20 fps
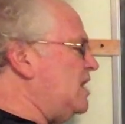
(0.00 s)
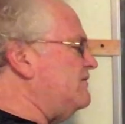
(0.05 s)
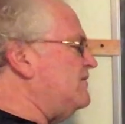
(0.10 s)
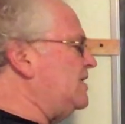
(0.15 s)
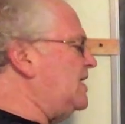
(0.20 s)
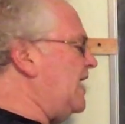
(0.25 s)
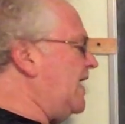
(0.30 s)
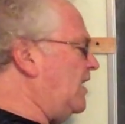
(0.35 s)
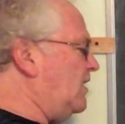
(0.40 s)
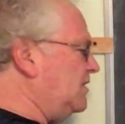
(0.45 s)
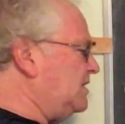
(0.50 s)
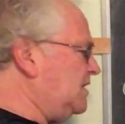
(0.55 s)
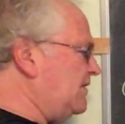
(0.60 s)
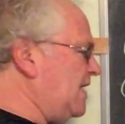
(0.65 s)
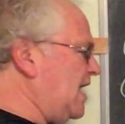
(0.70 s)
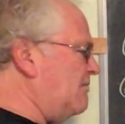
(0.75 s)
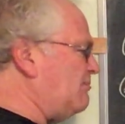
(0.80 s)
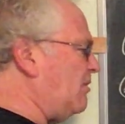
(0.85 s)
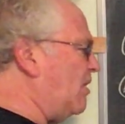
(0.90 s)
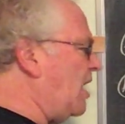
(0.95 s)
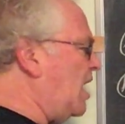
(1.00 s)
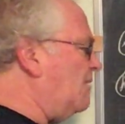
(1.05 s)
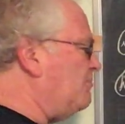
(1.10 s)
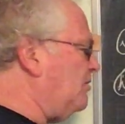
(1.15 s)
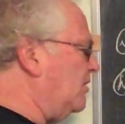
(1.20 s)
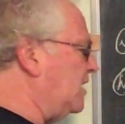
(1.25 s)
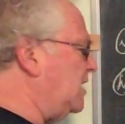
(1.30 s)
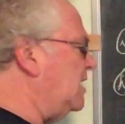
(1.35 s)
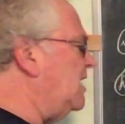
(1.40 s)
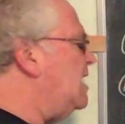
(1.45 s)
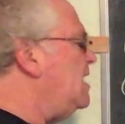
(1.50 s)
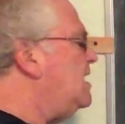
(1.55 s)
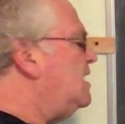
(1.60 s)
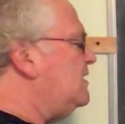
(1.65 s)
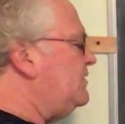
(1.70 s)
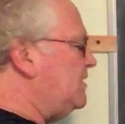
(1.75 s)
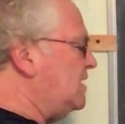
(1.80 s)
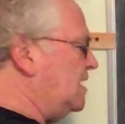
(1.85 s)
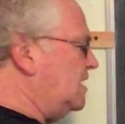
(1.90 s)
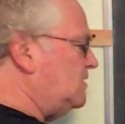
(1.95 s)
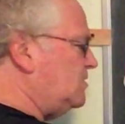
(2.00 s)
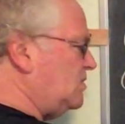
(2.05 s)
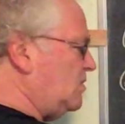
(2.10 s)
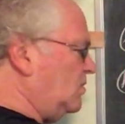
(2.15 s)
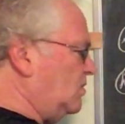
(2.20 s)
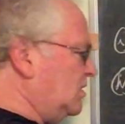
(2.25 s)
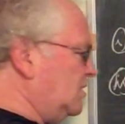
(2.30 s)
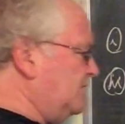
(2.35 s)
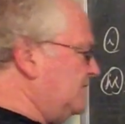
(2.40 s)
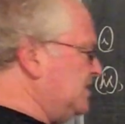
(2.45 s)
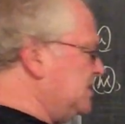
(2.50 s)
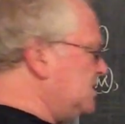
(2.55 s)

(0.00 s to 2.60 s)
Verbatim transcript: we have inherited that property. The integral of